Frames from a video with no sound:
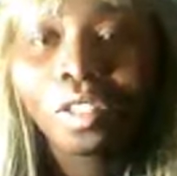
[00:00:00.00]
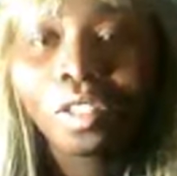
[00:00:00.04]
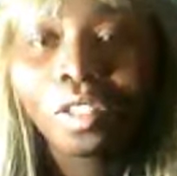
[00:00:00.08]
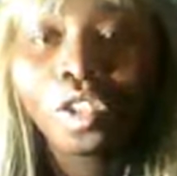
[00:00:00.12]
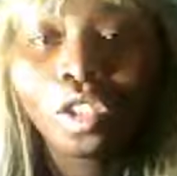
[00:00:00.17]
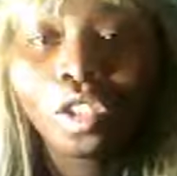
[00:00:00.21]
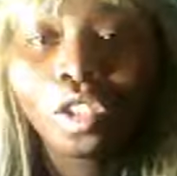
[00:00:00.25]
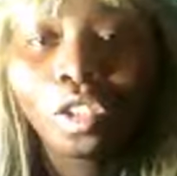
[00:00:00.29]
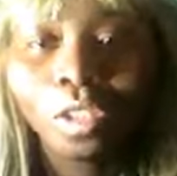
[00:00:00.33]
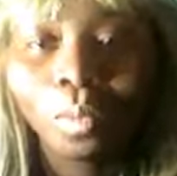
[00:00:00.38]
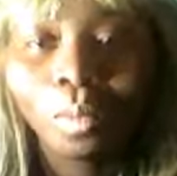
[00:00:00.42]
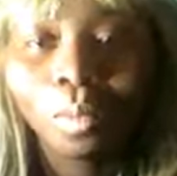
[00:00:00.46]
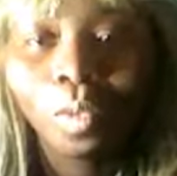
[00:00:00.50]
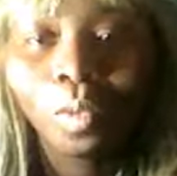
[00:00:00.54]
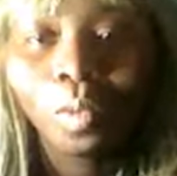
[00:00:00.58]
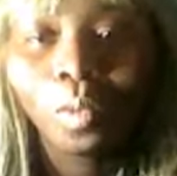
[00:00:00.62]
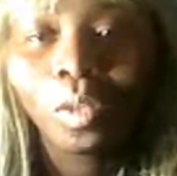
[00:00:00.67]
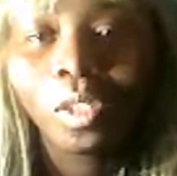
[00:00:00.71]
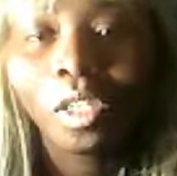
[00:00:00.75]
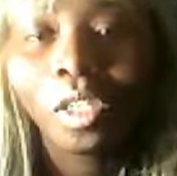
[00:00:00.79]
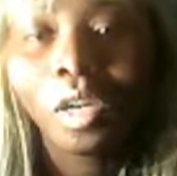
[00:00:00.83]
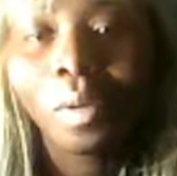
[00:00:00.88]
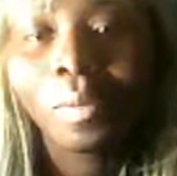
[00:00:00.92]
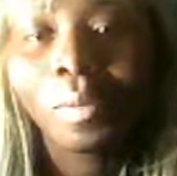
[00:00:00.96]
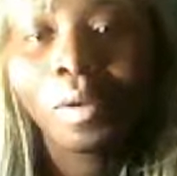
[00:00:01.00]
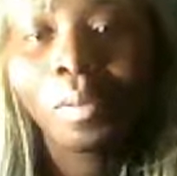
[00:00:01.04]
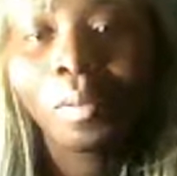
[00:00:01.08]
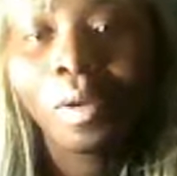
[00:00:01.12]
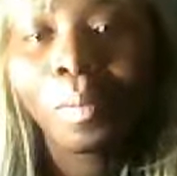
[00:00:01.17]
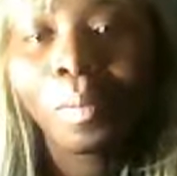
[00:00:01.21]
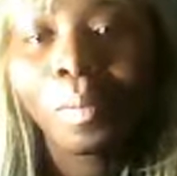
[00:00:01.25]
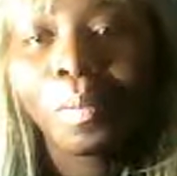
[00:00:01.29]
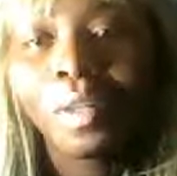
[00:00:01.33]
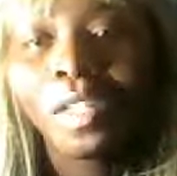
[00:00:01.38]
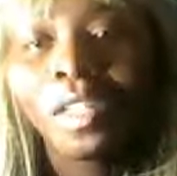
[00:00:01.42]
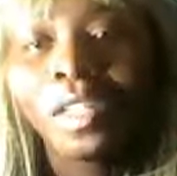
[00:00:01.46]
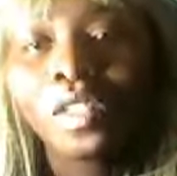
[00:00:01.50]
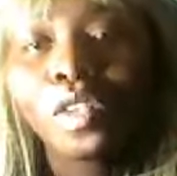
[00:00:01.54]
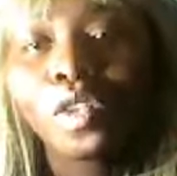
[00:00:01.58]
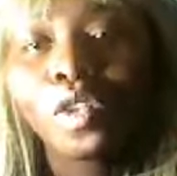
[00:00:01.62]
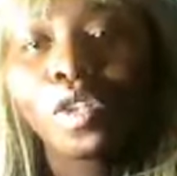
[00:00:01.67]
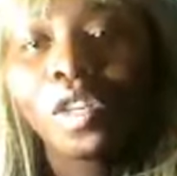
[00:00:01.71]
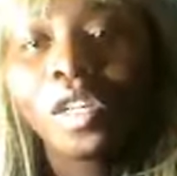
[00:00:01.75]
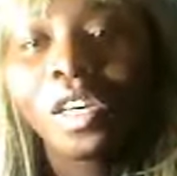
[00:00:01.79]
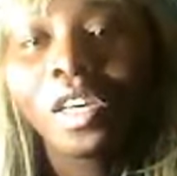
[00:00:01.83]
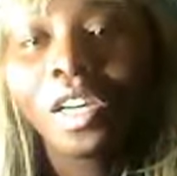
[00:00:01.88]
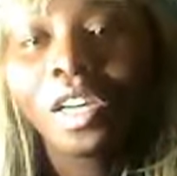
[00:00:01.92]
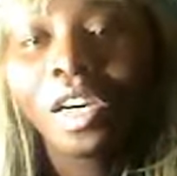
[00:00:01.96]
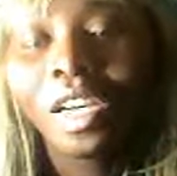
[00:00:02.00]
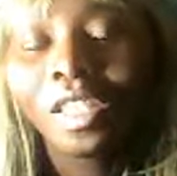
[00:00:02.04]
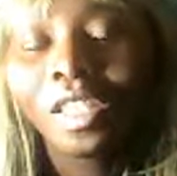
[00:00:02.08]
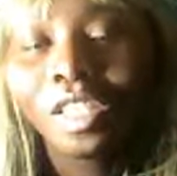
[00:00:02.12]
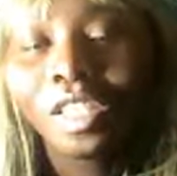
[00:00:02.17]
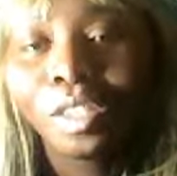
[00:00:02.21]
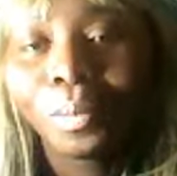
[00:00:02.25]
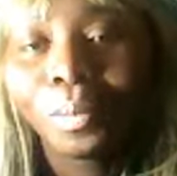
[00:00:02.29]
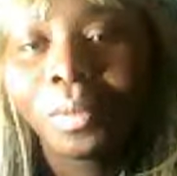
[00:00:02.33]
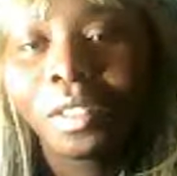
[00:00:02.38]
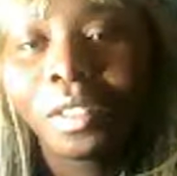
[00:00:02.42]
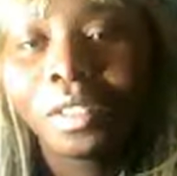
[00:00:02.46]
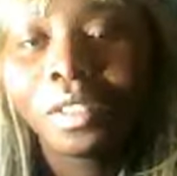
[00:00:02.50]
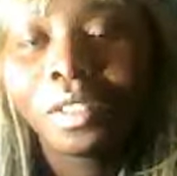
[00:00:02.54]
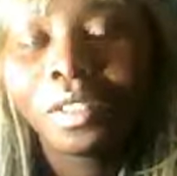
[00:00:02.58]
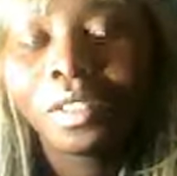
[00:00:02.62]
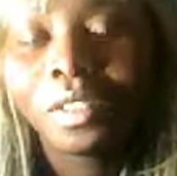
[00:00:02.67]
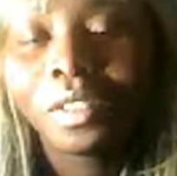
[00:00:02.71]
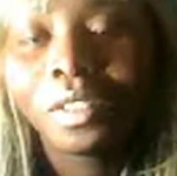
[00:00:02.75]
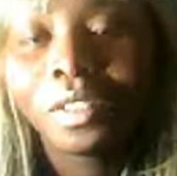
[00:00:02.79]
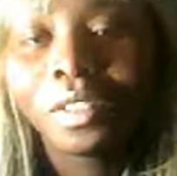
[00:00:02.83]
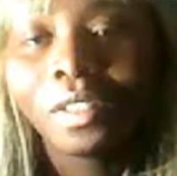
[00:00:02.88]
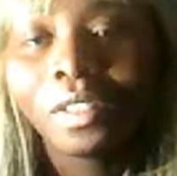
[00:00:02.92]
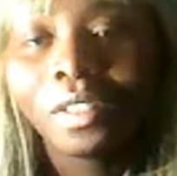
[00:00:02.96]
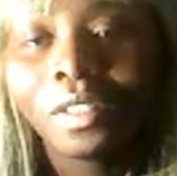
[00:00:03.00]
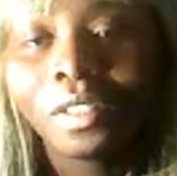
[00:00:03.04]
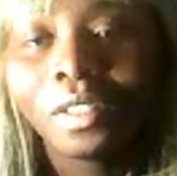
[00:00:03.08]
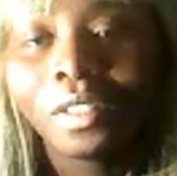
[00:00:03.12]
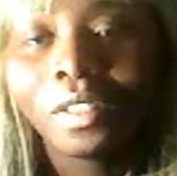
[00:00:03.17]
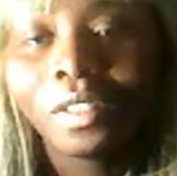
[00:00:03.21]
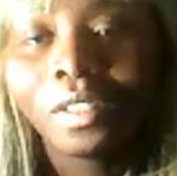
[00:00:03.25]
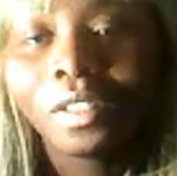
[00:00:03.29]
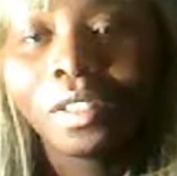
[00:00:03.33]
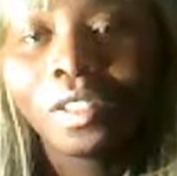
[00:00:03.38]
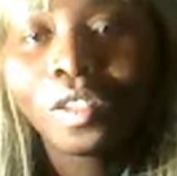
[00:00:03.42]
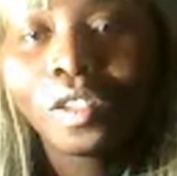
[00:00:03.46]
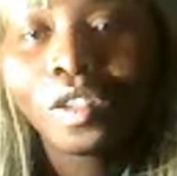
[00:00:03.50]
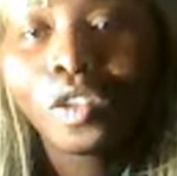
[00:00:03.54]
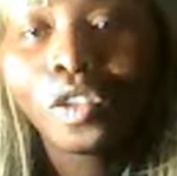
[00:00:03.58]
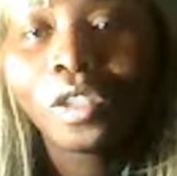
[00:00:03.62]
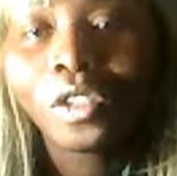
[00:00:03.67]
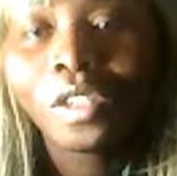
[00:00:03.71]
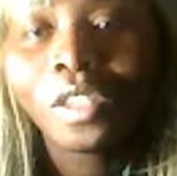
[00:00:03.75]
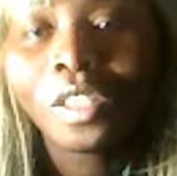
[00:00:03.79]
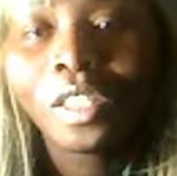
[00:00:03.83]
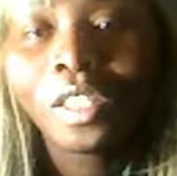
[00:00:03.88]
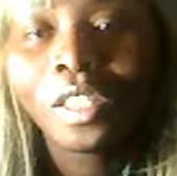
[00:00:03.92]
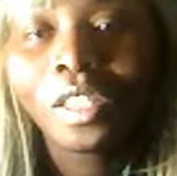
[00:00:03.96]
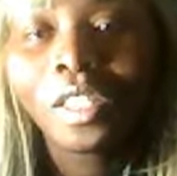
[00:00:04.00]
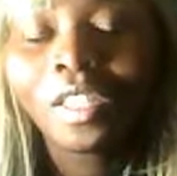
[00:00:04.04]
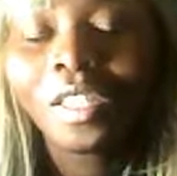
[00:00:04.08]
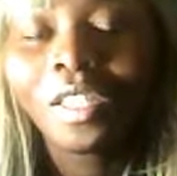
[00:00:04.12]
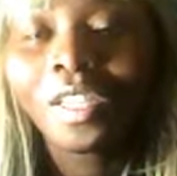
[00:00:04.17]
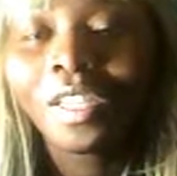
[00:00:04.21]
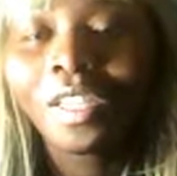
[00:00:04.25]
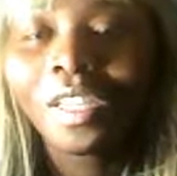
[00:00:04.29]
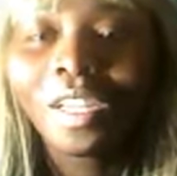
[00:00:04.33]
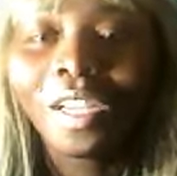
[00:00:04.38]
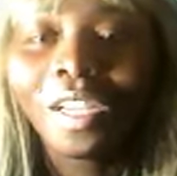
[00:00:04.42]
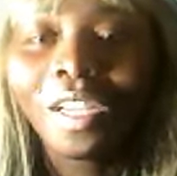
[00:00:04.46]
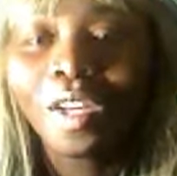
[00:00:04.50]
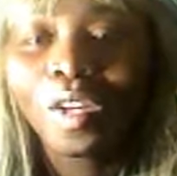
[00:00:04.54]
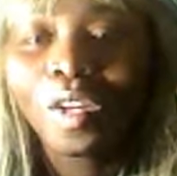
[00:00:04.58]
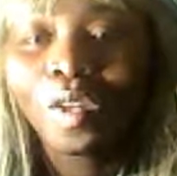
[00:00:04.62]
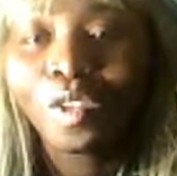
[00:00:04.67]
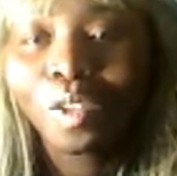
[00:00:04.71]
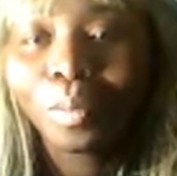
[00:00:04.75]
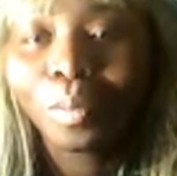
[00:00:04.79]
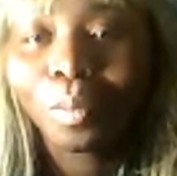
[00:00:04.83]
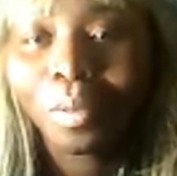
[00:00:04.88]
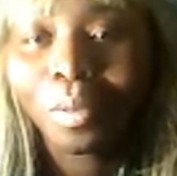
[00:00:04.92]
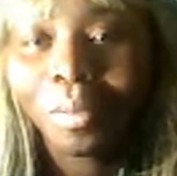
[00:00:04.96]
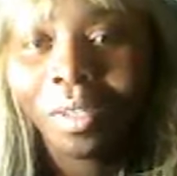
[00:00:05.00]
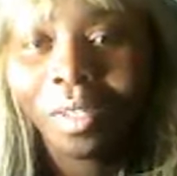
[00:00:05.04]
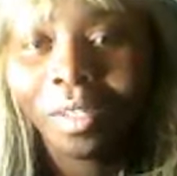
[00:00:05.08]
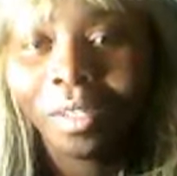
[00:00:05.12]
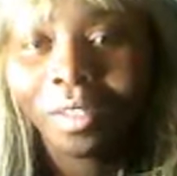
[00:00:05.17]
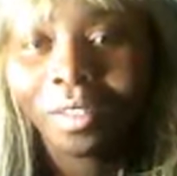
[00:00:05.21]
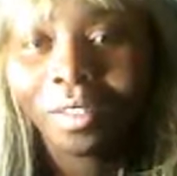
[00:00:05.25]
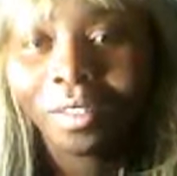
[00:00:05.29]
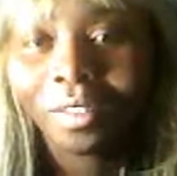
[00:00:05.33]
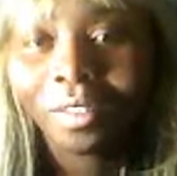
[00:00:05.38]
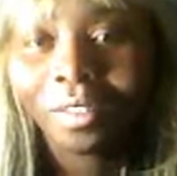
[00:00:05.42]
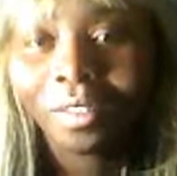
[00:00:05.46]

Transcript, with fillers: Someone will come in my body to crush me to say I lost my mind.